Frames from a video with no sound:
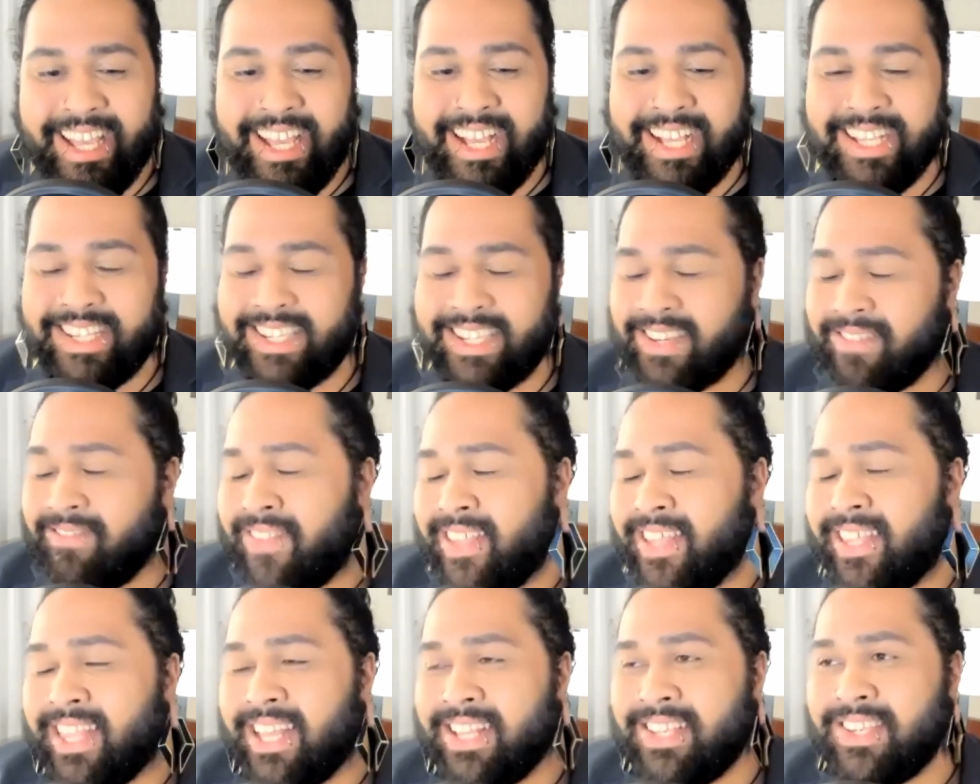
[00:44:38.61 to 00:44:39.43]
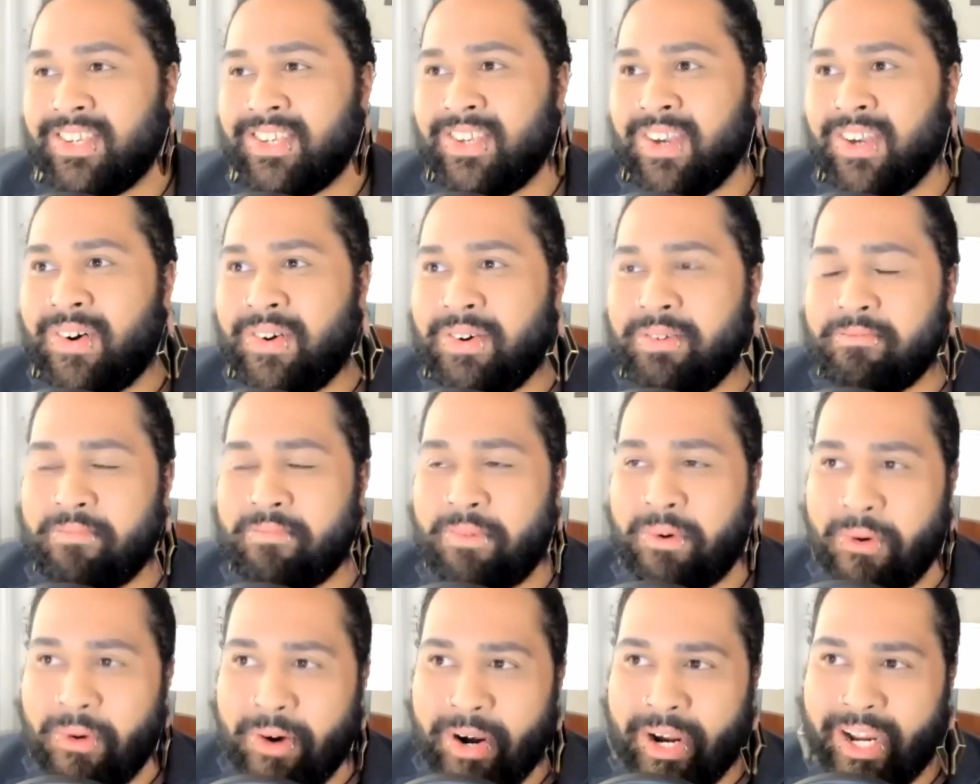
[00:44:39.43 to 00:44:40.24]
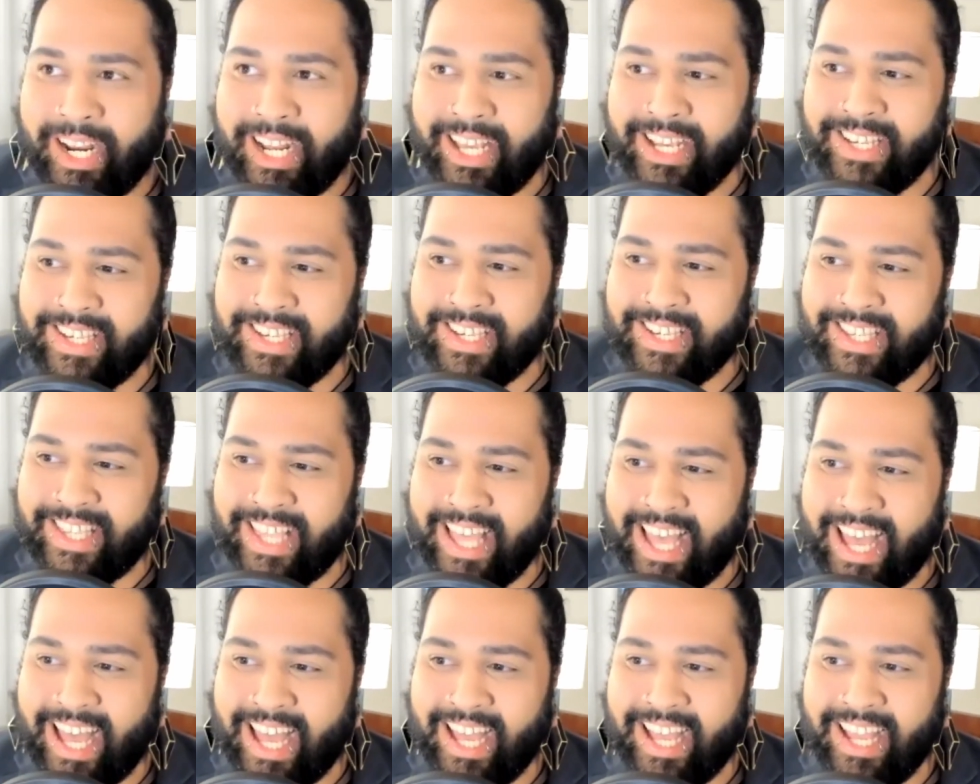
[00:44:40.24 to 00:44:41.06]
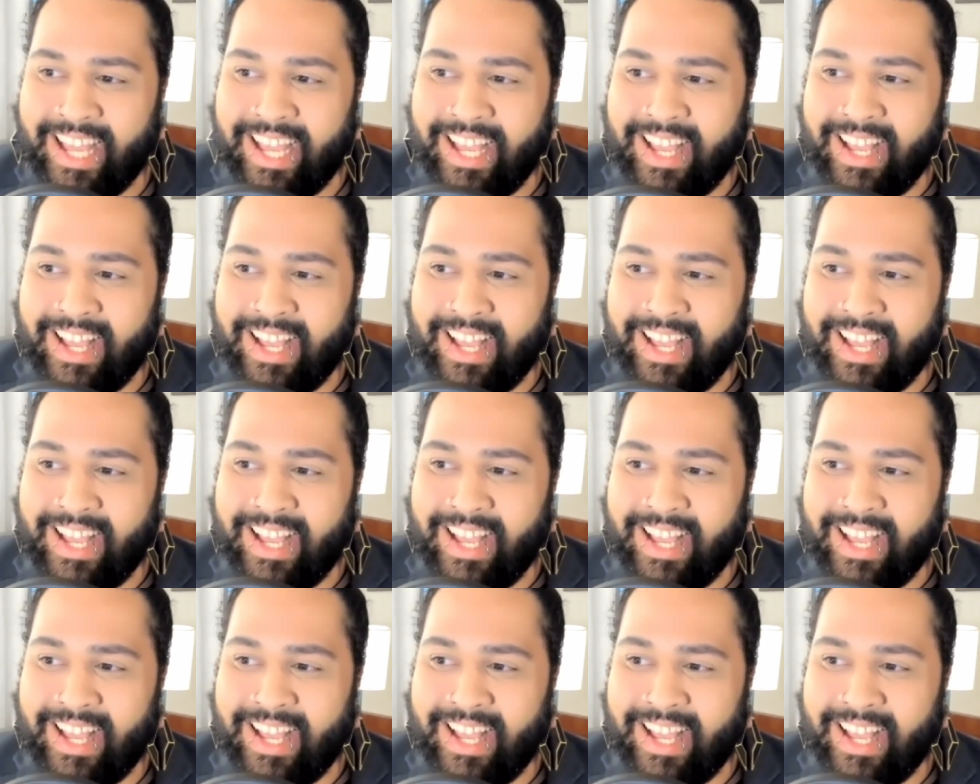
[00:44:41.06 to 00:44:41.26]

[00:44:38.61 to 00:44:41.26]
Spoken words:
And something that's so important is that